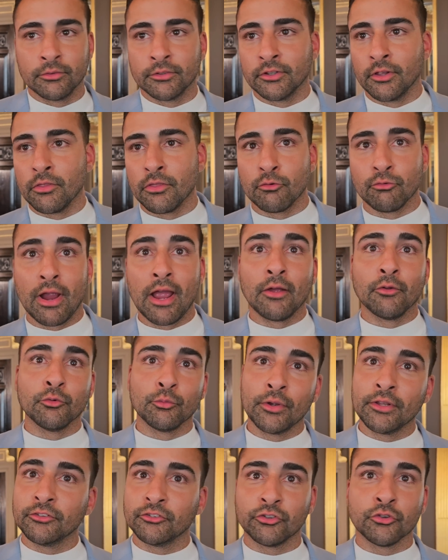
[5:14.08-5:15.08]
the round
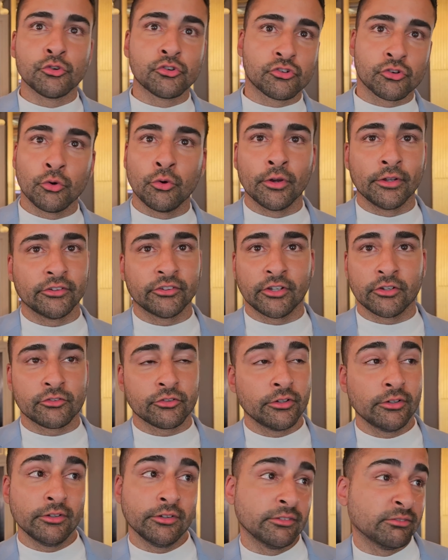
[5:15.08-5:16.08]
went too short,
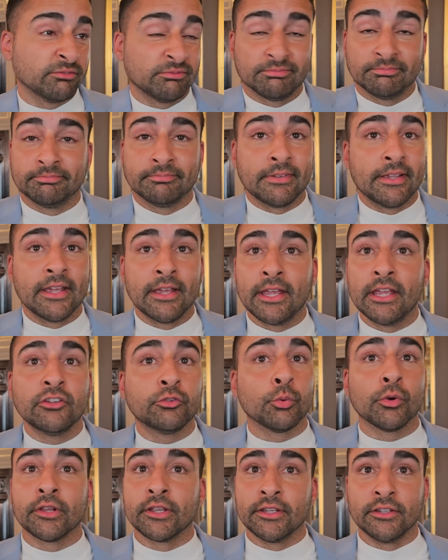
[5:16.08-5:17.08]
etc., is
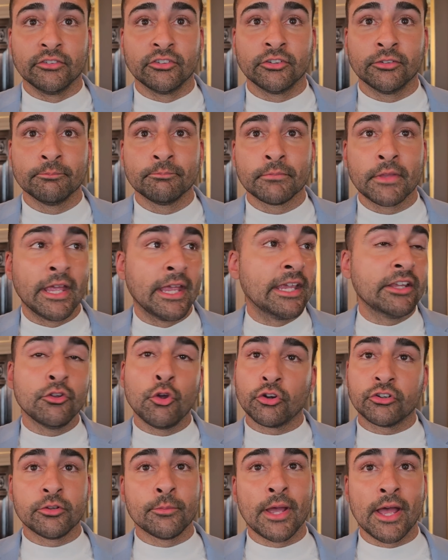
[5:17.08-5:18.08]
what it is. He
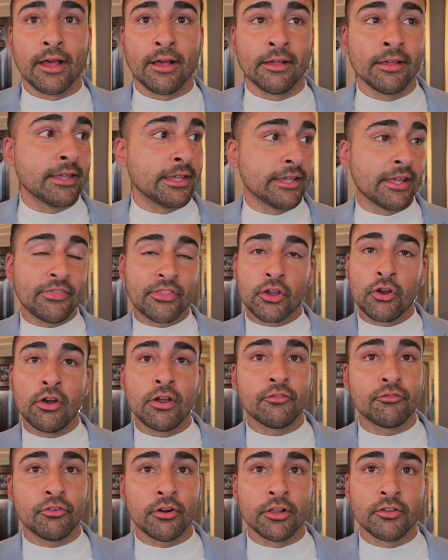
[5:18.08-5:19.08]
knocked him out. He had the guy in
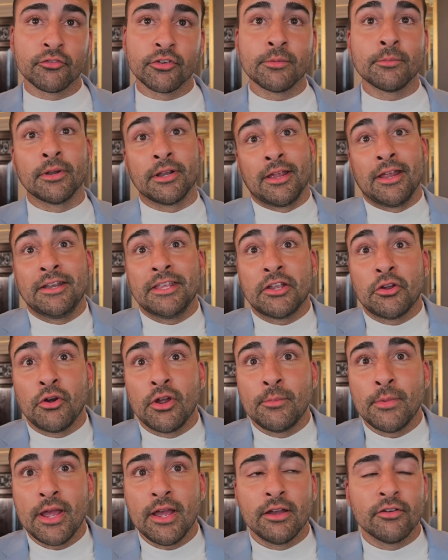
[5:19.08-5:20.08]
front of him and he got
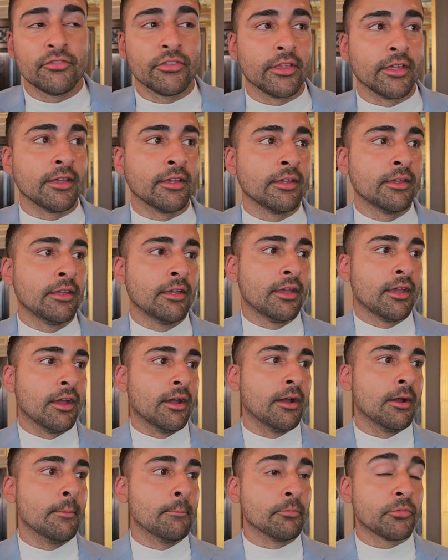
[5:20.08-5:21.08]
him out of there.
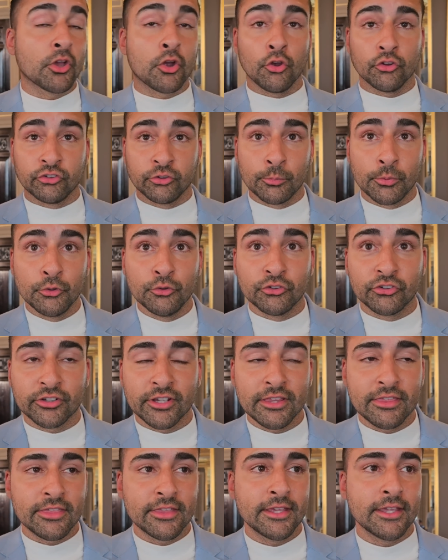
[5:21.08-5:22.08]
The Kosobutsky
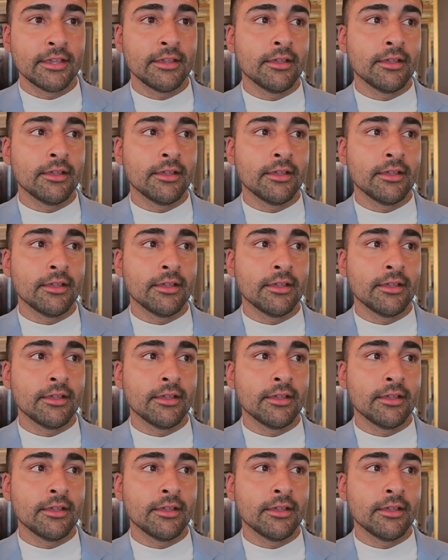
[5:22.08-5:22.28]
thing,